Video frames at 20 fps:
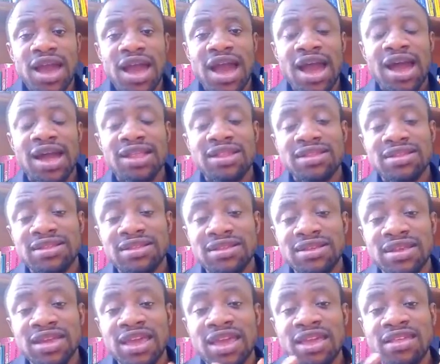and
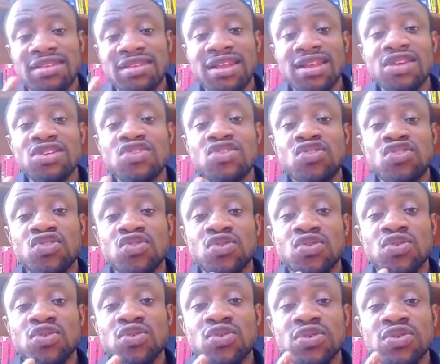it leads
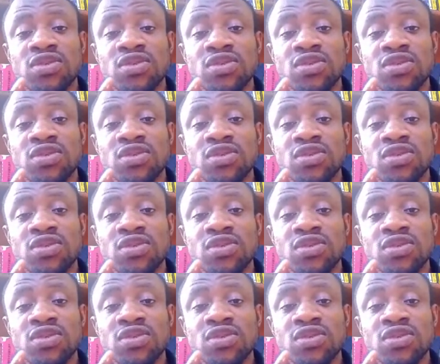to